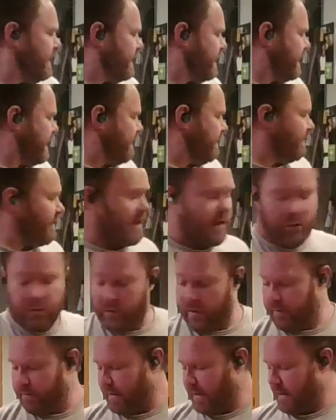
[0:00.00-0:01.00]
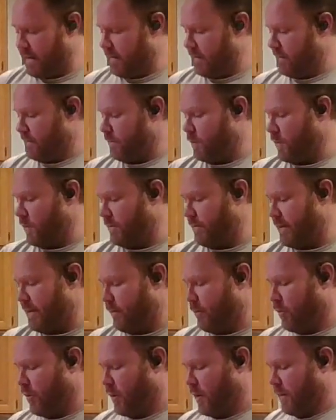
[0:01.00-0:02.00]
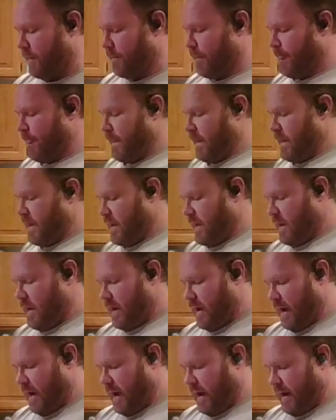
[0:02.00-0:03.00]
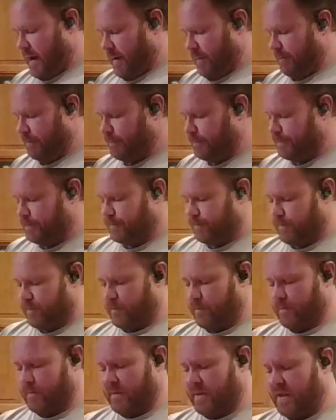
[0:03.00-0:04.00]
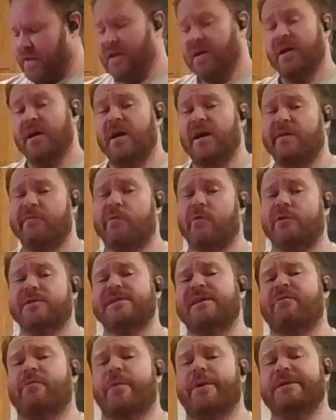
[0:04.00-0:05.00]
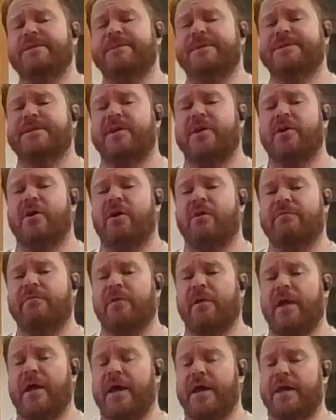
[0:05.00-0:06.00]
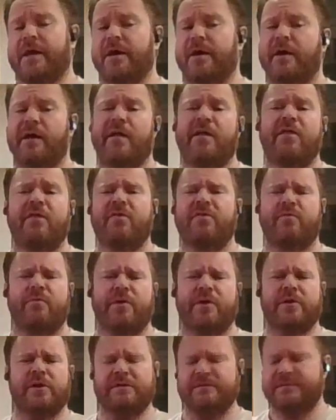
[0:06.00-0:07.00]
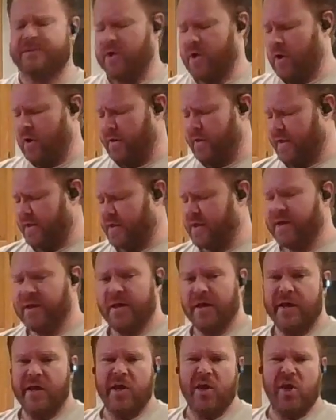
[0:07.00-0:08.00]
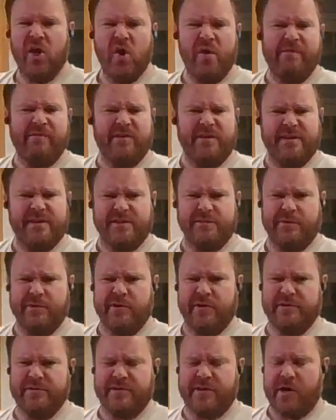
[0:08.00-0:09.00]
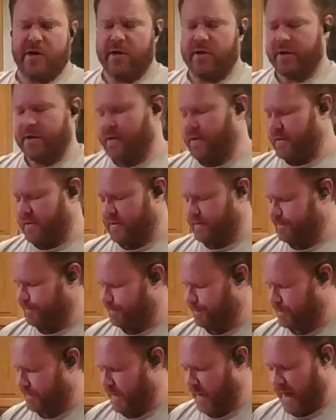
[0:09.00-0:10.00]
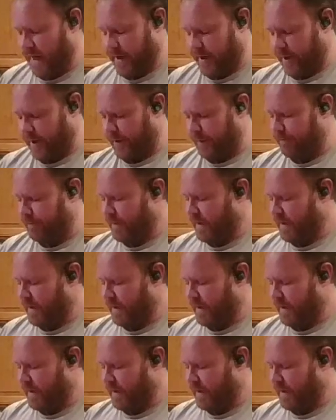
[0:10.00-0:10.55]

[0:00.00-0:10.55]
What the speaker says: Give that 1 minute more. And of course, every recipe is going to call for like 3 cloves of garlic. Whoever does 3 cloves of garlic, I don't know.